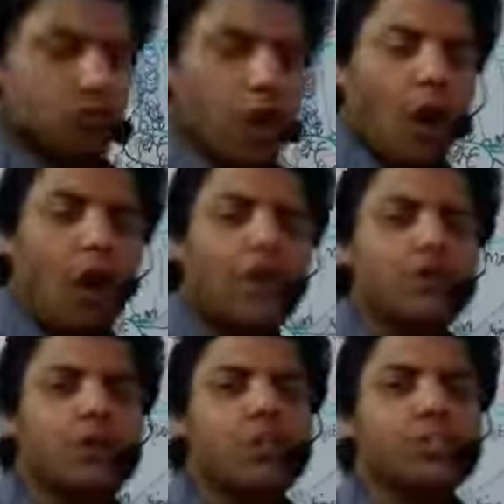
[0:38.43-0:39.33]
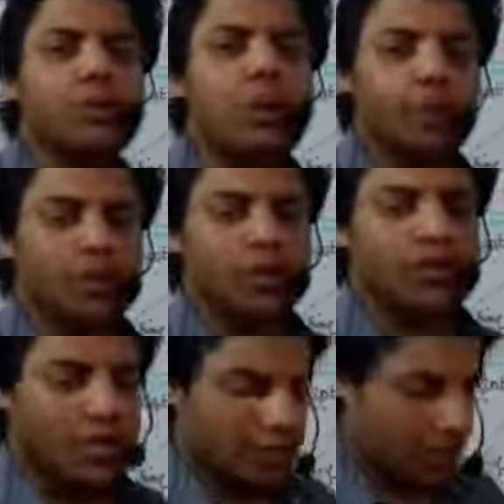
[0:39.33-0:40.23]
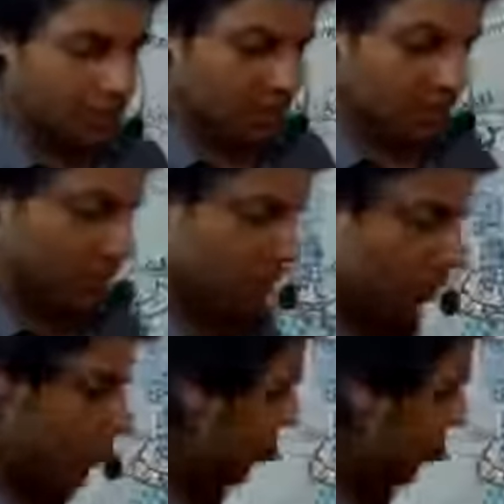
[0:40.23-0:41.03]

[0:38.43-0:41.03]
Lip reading: So how actually these fly proteins are synthesized?